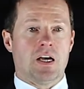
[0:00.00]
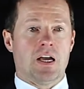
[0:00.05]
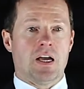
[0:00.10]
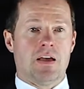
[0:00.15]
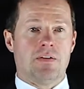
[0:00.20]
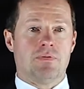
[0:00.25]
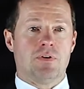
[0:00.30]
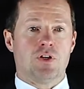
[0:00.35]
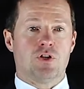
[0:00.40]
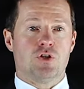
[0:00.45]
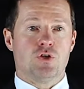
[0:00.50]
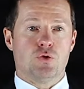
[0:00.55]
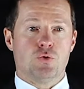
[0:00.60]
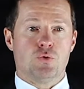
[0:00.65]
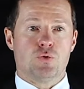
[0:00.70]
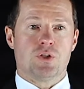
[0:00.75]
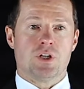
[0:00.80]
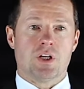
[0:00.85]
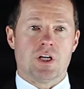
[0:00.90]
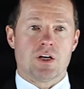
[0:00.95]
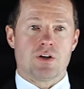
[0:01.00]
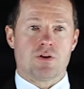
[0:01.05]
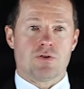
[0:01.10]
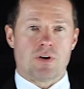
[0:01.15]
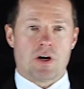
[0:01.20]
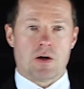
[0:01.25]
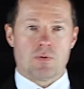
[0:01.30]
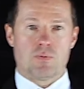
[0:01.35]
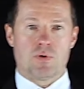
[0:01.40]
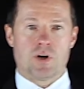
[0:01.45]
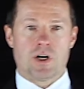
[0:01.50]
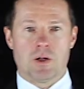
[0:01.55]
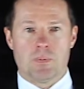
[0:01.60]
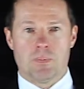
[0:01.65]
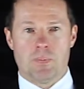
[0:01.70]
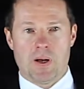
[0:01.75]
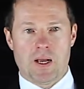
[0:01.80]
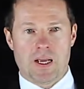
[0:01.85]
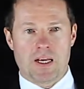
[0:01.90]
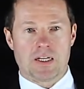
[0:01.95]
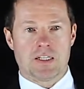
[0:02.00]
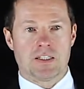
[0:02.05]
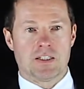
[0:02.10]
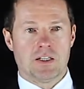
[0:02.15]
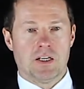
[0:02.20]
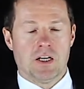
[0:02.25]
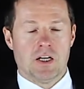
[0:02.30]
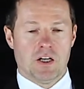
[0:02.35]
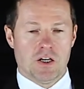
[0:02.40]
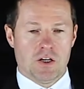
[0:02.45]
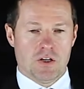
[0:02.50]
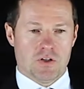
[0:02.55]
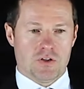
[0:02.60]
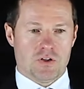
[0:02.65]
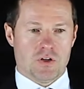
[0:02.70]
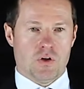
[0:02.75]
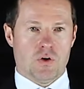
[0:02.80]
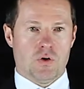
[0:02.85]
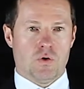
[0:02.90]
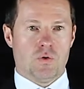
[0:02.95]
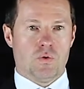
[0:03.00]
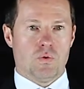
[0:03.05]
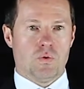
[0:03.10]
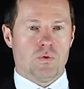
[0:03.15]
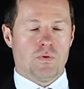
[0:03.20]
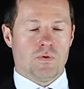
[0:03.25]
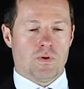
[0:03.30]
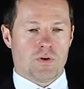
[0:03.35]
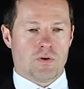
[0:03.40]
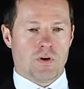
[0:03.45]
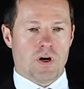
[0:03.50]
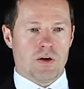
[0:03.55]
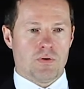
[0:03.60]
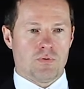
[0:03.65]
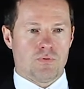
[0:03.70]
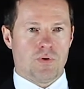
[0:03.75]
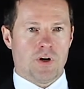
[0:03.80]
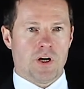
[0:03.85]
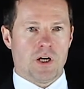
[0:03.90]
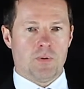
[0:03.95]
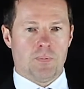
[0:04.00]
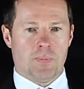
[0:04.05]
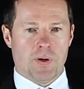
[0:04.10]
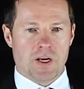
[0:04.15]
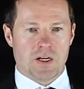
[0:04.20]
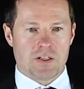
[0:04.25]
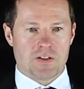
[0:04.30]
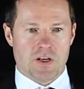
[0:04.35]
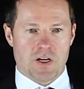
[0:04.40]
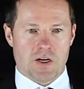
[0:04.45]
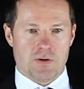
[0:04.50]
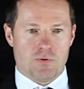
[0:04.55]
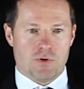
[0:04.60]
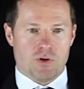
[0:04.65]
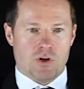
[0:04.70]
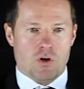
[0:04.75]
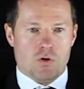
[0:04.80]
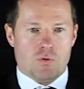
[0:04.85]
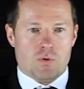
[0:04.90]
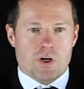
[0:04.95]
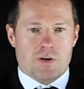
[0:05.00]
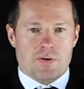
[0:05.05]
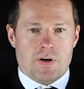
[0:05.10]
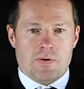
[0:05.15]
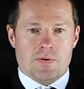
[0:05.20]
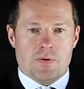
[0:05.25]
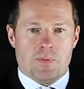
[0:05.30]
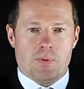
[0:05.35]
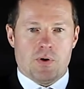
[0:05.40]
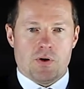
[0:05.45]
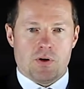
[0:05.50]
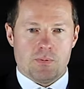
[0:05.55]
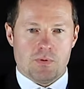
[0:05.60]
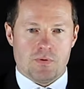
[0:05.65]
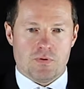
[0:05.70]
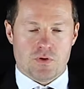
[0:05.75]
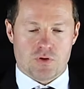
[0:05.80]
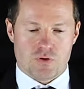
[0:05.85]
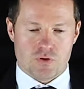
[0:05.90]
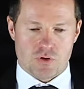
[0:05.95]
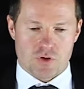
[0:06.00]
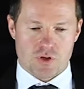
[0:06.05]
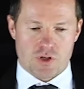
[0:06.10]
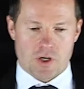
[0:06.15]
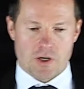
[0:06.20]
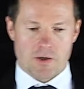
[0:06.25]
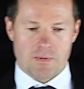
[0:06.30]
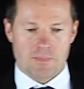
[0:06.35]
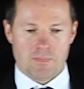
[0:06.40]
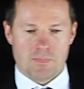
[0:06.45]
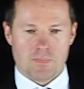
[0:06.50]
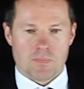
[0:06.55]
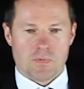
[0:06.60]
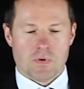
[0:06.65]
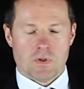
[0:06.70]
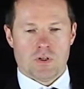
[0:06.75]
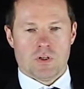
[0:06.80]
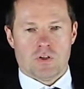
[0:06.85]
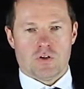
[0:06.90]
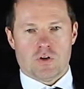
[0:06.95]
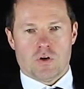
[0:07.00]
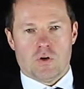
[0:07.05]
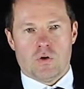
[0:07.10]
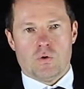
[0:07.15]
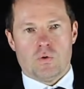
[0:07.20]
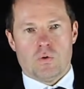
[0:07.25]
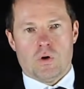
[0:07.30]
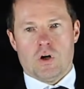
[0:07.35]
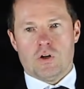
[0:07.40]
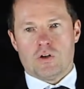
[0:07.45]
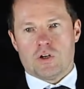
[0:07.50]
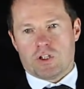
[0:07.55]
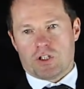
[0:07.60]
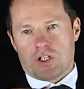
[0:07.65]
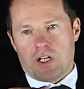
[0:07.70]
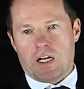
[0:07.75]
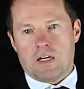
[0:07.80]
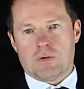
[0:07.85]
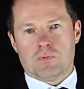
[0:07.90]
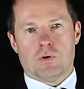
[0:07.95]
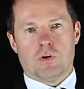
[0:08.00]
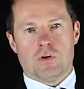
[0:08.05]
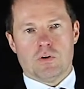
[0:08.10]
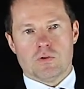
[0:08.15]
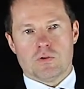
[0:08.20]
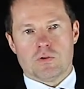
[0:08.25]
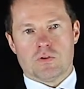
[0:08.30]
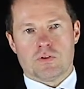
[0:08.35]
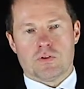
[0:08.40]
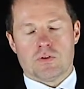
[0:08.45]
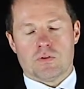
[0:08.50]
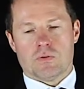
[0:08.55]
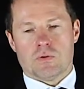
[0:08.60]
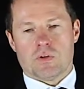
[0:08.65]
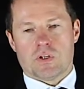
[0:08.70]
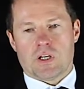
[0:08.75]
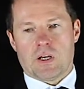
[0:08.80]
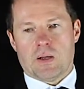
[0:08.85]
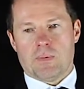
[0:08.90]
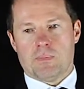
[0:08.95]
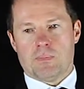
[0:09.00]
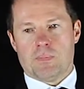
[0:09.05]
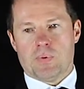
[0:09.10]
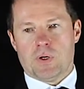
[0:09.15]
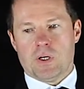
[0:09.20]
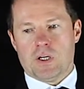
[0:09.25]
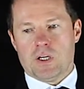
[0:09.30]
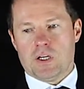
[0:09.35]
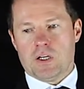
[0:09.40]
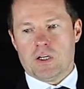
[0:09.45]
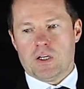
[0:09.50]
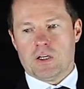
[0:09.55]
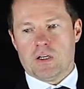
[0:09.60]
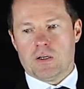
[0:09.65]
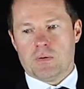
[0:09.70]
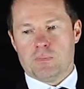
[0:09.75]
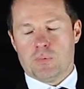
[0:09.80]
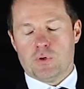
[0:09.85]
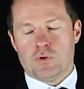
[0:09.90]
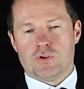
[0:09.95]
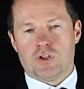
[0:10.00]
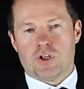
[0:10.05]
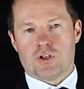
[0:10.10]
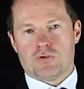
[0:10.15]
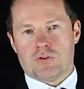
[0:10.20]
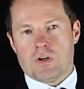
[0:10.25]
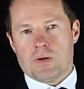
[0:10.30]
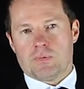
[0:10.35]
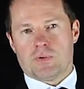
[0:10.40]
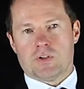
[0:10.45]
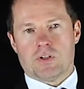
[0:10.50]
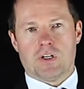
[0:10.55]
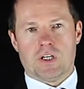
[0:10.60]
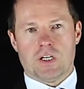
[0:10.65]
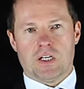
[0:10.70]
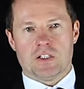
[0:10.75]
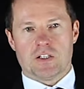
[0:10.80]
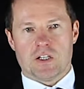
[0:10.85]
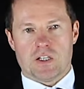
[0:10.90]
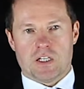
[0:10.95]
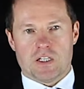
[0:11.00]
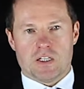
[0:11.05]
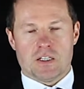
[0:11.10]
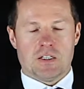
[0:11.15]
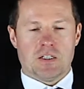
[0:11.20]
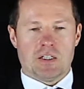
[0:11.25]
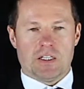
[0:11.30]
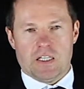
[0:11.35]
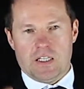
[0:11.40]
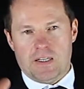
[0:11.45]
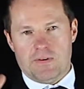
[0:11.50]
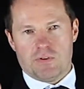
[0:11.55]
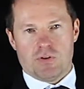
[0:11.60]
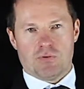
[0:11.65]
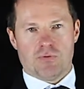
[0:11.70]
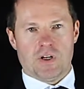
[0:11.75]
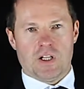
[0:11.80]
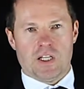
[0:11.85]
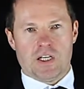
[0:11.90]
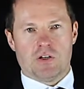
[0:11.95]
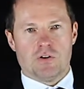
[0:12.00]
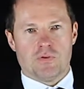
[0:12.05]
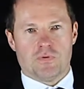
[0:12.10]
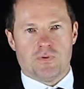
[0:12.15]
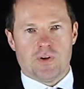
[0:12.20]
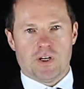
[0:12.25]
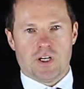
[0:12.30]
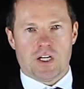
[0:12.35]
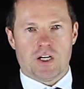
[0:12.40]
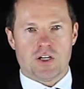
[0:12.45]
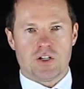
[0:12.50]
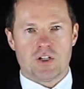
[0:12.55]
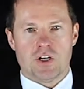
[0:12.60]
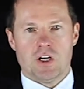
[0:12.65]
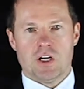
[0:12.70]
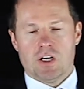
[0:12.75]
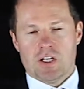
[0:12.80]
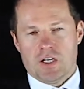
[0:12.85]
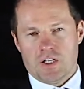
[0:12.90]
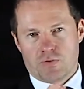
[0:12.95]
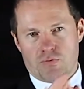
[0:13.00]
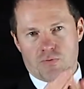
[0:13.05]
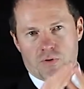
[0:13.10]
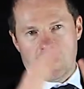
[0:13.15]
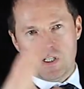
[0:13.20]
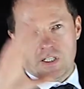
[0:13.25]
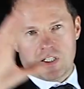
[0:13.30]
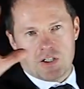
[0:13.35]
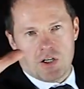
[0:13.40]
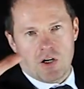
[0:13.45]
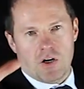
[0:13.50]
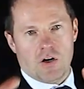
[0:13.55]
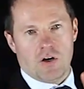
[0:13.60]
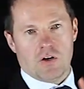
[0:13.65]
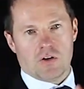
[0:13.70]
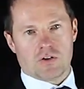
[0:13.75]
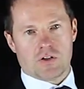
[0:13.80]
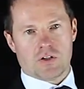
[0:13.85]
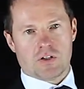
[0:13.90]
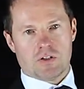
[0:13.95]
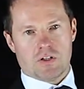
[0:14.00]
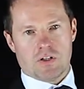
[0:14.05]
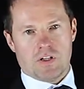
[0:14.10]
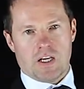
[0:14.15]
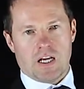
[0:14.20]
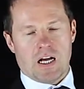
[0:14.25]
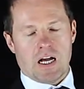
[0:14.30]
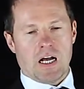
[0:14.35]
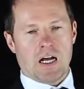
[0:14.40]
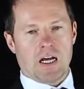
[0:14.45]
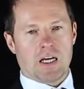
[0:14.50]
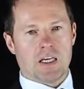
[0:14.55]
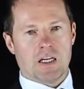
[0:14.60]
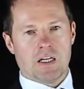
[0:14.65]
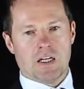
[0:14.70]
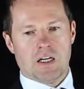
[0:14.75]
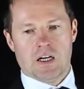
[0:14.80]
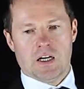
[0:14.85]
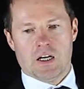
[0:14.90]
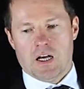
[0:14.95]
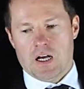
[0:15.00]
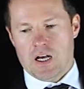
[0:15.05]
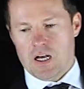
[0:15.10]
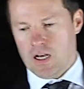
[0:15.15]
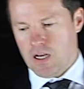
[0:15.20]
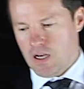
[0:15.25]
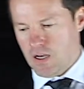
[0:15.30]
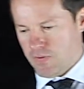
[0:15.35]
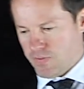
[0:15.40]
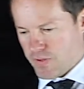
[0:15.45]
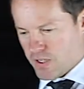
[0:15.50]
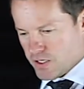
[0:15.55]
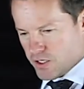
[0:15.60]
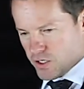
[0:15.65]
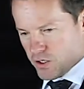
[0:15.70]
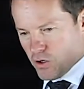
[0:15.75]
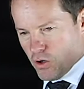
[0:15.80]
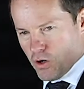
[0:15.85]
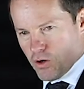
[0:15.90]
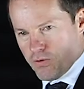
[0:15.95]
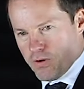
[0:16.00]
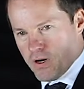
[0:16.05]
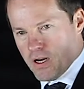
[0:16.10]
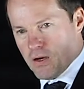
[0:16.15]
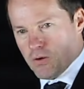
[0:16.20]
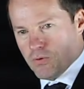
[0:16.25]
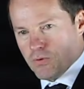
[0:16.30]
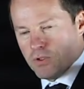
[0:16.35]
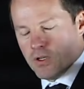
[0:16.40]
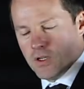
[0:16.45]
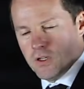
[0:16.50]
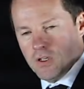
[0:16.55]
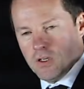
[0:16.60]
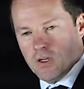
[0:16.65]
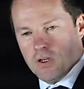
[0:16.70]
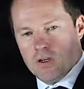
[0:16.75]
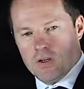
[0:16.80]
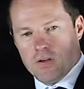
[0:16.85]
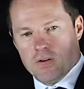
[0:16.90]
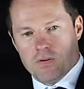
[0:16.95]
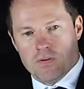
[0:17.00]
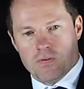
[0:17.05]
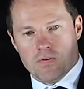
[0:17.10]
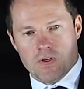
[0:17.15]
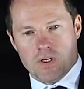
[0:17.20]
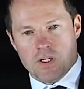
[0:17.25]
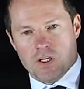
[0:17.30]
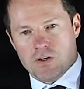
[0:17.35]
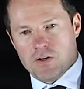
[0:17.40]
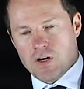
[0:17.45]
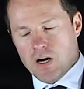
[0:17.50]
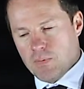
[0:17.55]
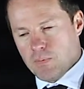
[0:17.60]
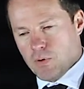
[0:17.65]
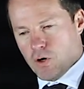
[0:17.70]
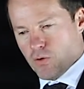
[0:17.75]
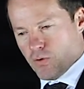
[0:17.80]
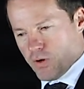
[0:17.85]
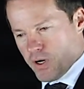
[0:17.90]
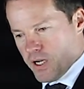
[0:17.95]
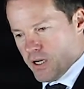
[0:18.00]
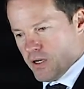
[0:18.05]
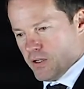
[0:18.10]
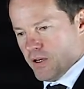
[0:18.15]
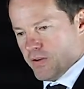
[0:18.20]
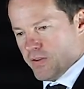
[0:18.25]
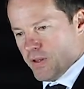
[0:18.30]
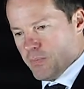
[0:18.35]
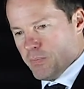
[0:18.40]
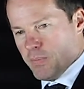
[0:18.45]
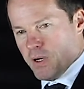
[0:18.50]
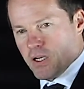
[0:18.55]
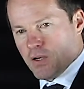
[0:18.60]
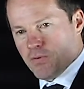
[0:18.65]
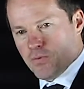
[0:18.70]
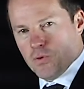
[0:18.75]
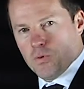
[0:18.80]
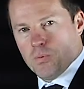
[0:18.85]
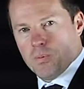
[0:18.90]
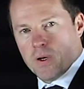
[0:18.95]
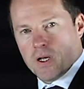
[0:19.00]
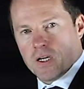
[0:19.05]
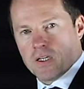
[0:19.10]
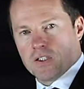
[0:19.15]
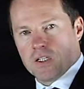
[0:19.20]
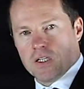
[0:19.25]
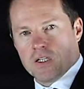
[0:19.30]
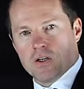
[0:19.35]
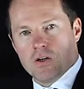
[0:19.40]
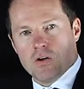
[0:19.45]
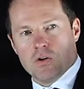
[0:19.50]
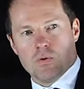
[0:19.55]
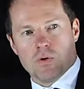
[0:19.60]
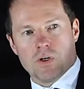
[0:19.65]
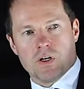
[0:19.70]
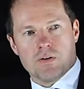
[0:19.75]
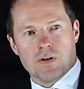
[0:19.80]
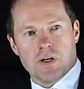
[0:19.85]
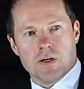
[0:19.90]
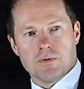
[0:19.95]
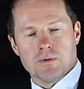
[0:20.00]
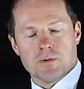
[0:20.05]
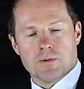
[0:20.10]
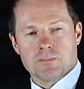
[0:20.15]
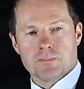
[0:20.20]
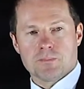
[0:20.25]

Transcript: heavy duty ground rail pegs. So the ground rail pegs, they run all the way around the bottom of the structure. So all your sidewalls can be bungee strapped to these, and it leaves a really good finish. It's really taut to the eye, and then you go around the ground ball rail and then bang a few pegs in all the way around.